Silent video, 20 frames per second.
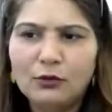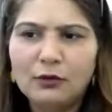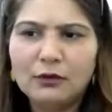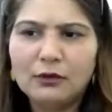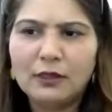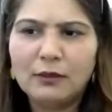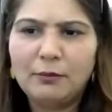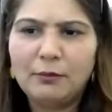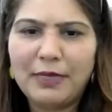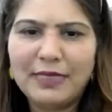
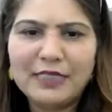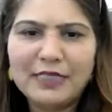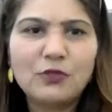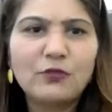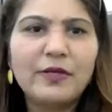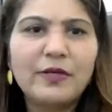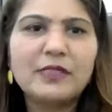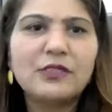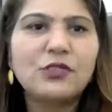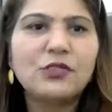the best
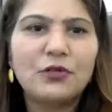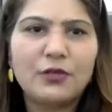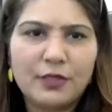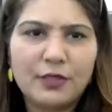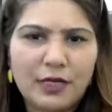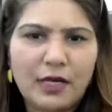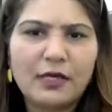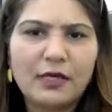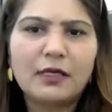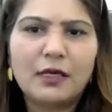ways,
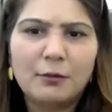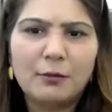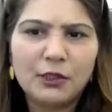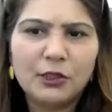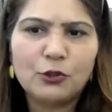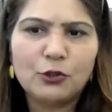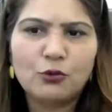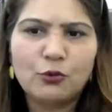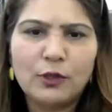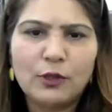children are
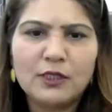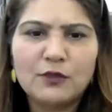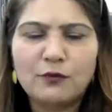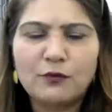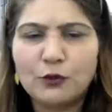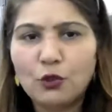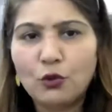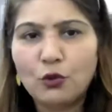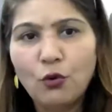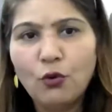coming to us
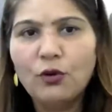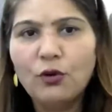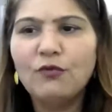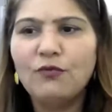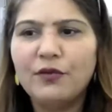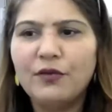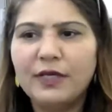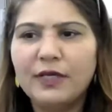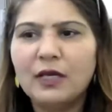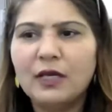for the whole
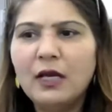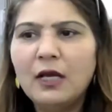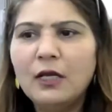week.